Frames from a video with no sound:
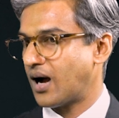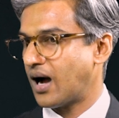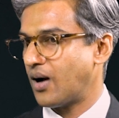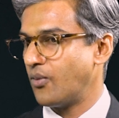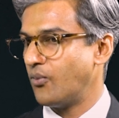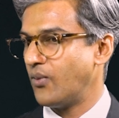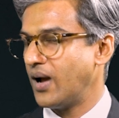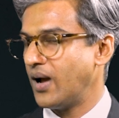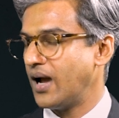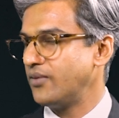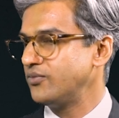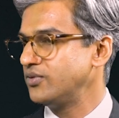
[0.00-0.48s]

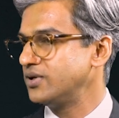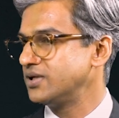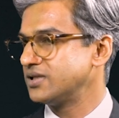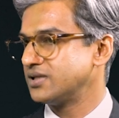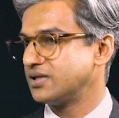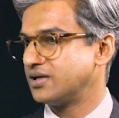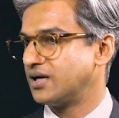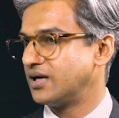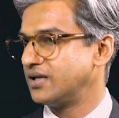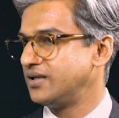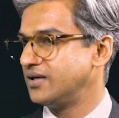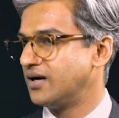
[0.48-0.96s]
where would
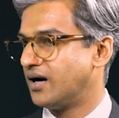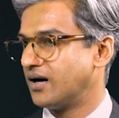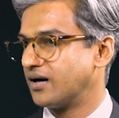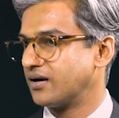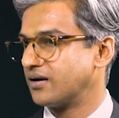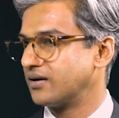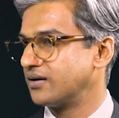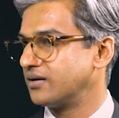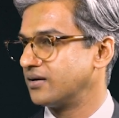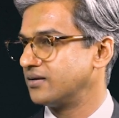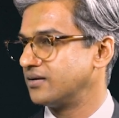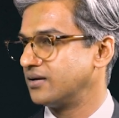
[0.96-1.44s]
a
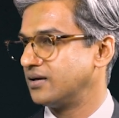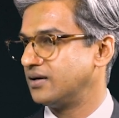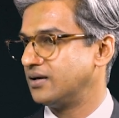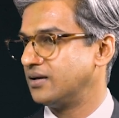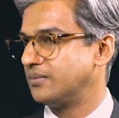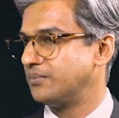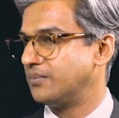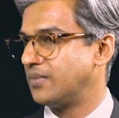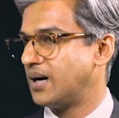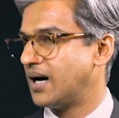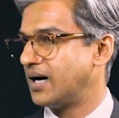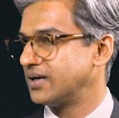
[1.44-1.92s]
young
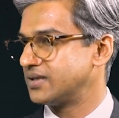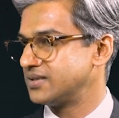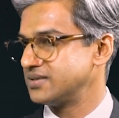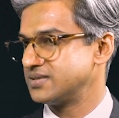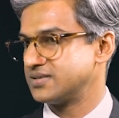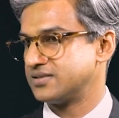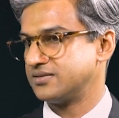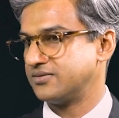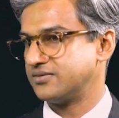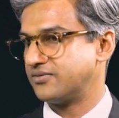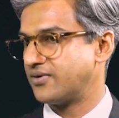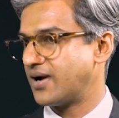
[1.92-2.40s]

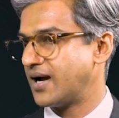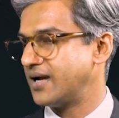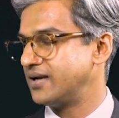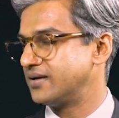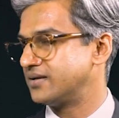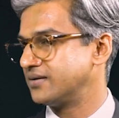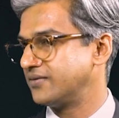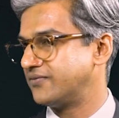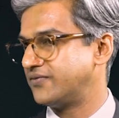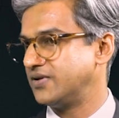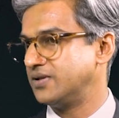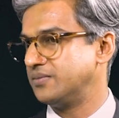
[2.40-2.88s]
artist, a
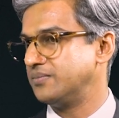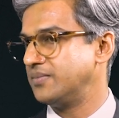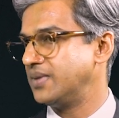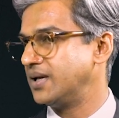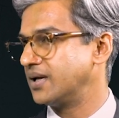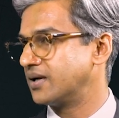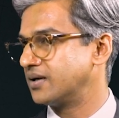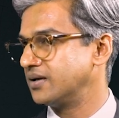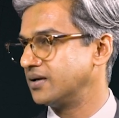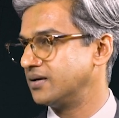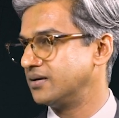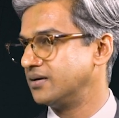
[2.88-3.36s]
writer,
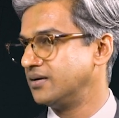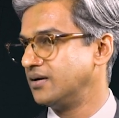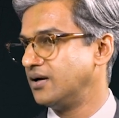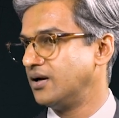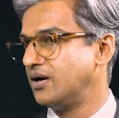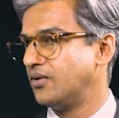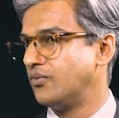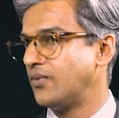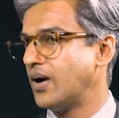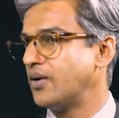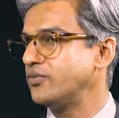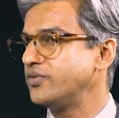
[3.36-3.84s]
filmmaker,
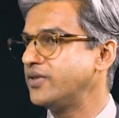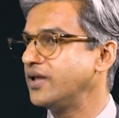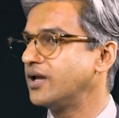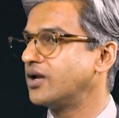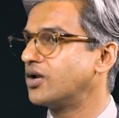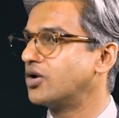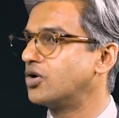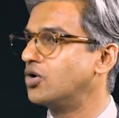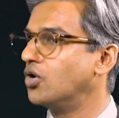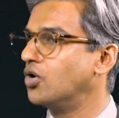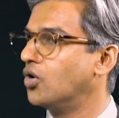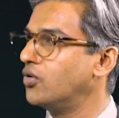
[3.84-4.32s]
where would they
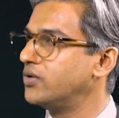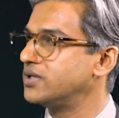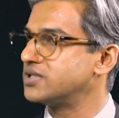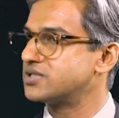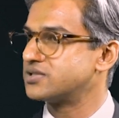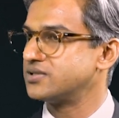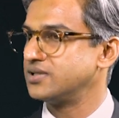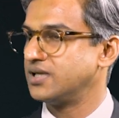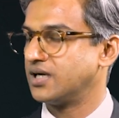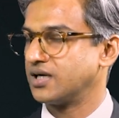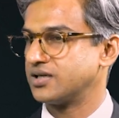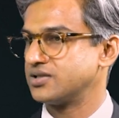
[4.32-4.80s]
go in
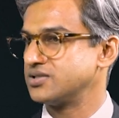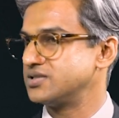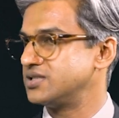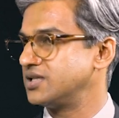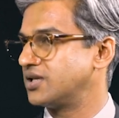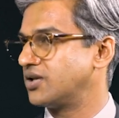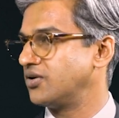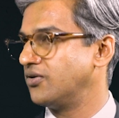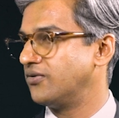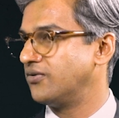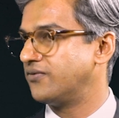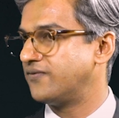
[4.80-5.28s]
Sri Lanka to
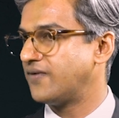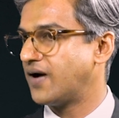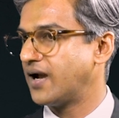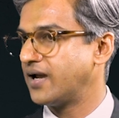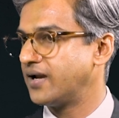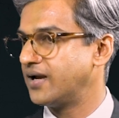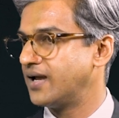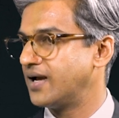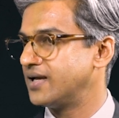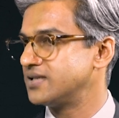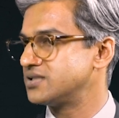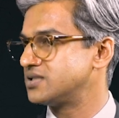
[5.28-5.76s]
secure
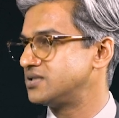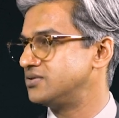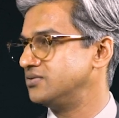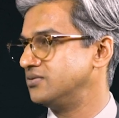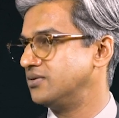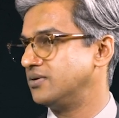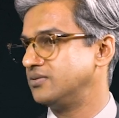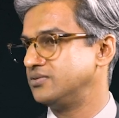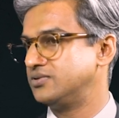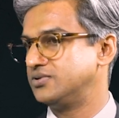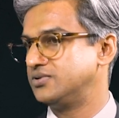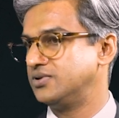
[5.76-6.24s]
finance,
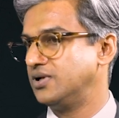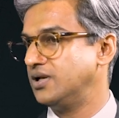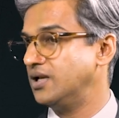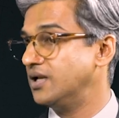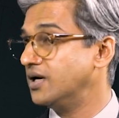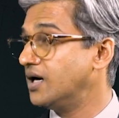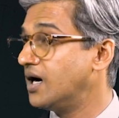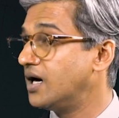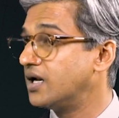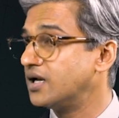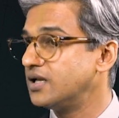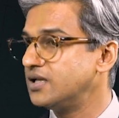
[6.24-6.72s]
to
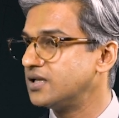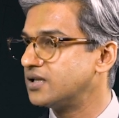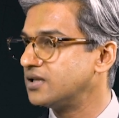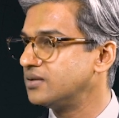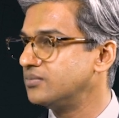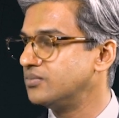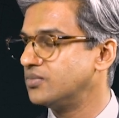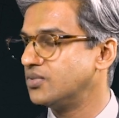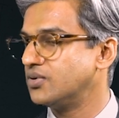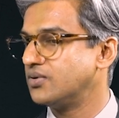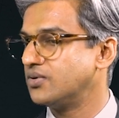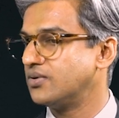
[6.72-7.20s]
learn a
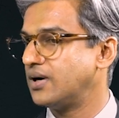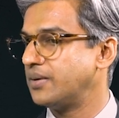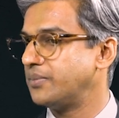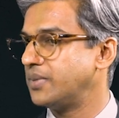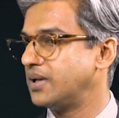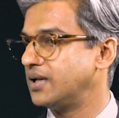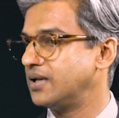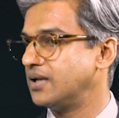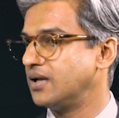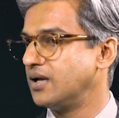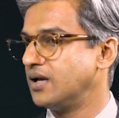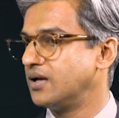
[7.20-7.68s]
little more? I
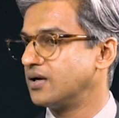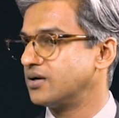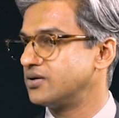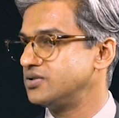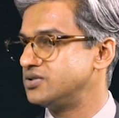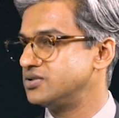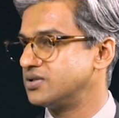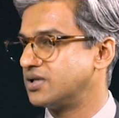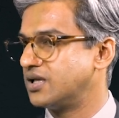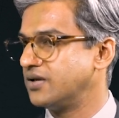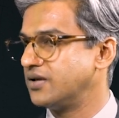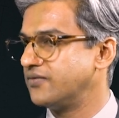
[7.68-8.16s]
mean,
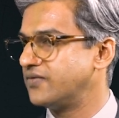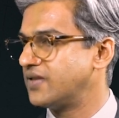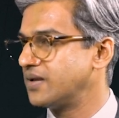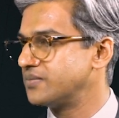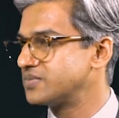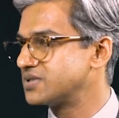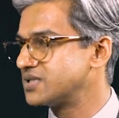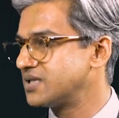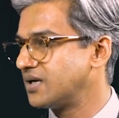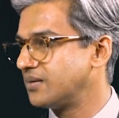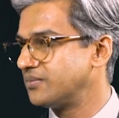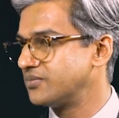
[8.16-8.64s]
could you give them
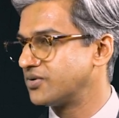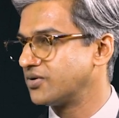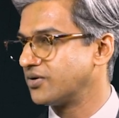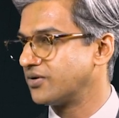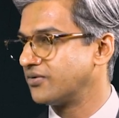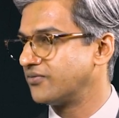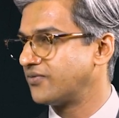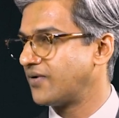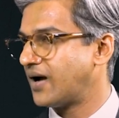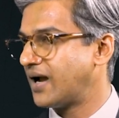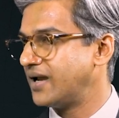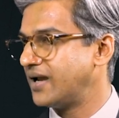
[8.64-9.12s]
some sort
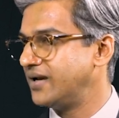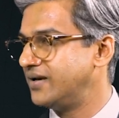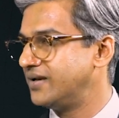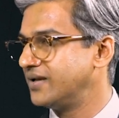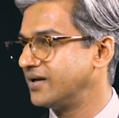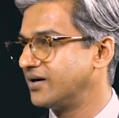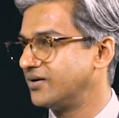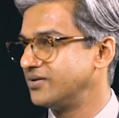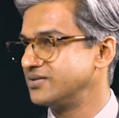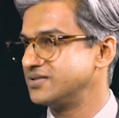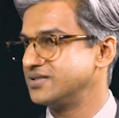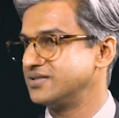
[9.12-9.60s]
of
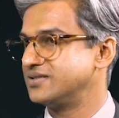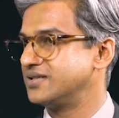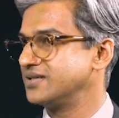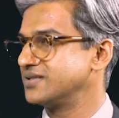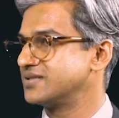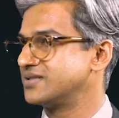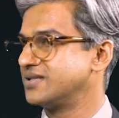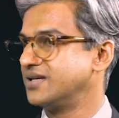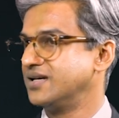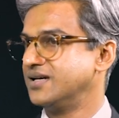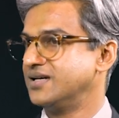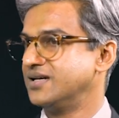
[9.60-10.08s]
idea, or is it
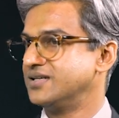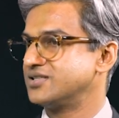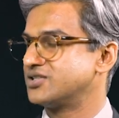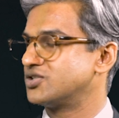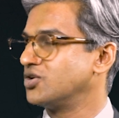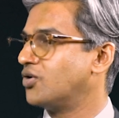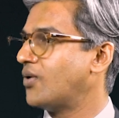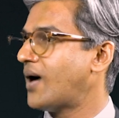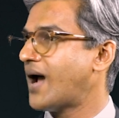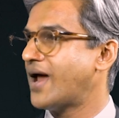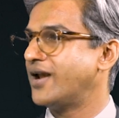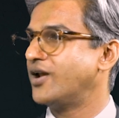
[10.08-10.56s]
just
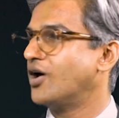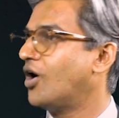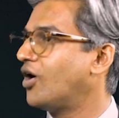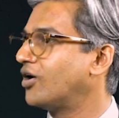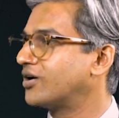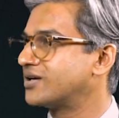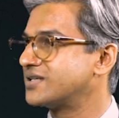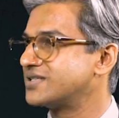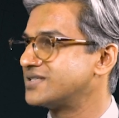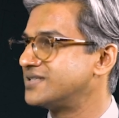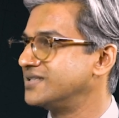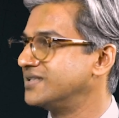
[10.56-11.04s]
so ad
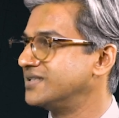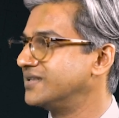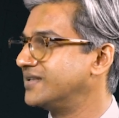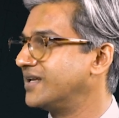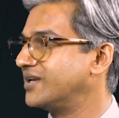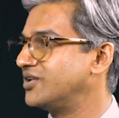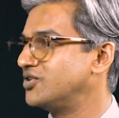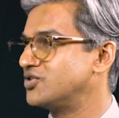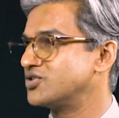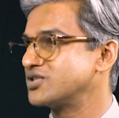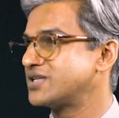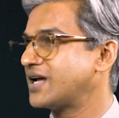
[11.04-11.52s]
hoc still
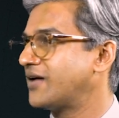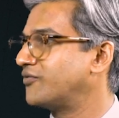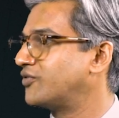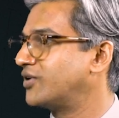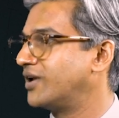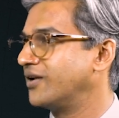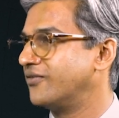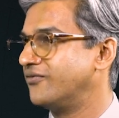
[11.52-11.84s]
that you just have to get